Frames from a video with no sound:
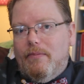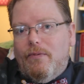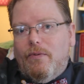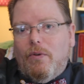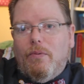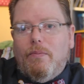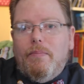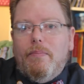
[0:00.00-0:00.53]

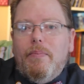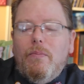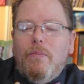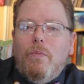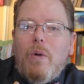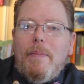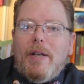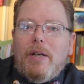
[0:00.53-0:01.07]
For
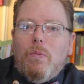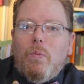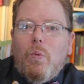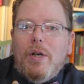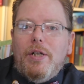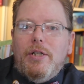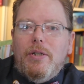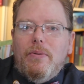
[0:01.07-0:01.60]
women,
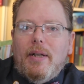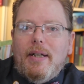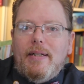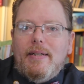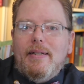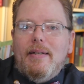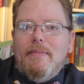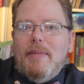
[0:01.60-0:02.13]
what do you like
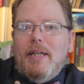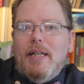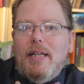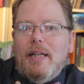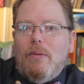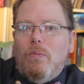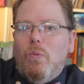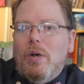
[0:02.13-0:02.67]
to see men
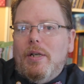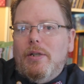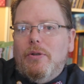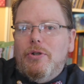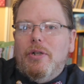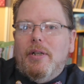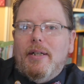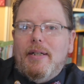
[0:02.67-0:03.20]
in? What
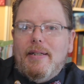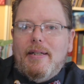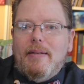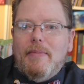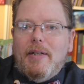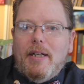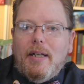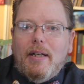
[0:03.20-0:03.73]
don't you like to see
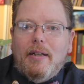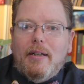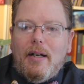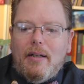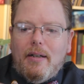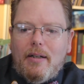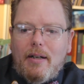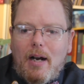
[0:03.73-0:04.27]
men in?
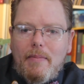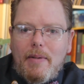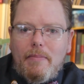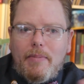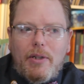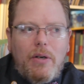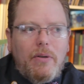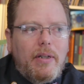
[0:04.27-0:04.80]
Comment
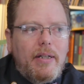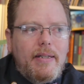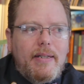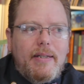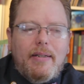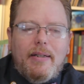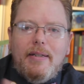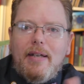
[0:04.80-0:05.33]
below.
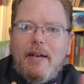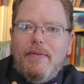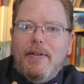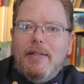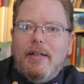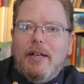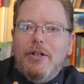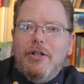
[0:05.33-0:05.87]
Let's have a
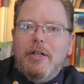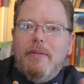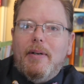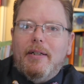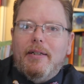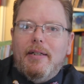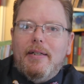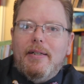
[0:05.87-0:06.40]
discussion
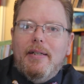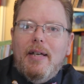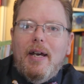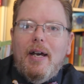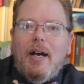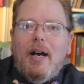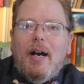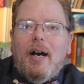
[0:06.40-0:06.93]
about this.
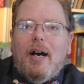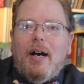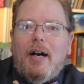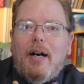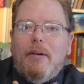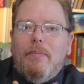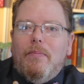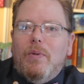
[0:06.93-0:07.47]

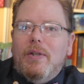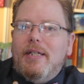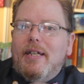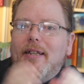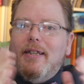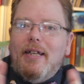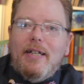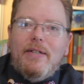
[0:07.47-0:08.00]
Once
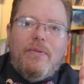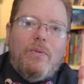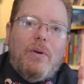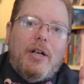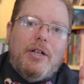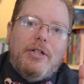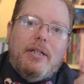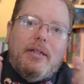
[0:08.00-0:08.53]
again, thanks for
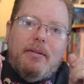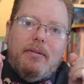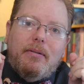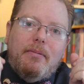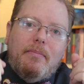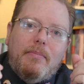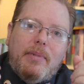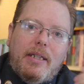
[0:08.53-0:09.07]
watching.
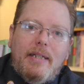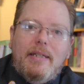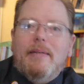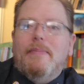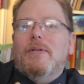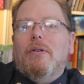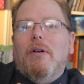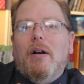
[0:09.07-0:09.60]
Please
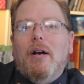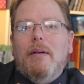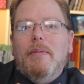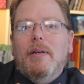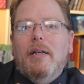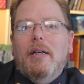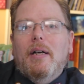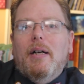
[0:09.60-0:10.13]
subscribe.
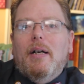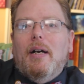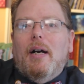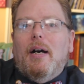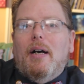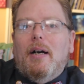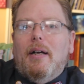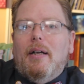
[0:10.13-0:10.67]

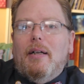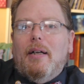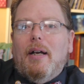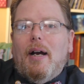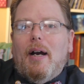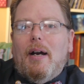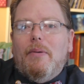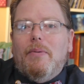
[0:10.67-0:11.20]
I
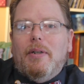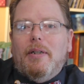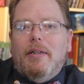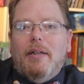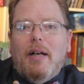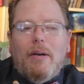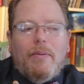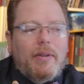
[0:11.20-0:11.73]

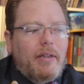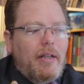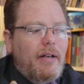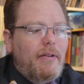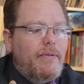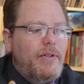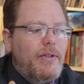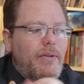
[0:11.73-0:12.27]
would
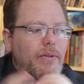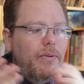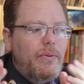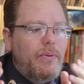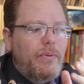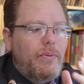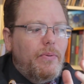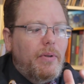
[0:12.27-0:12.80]
love
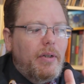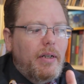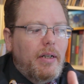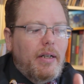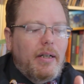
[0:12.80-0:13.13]
to,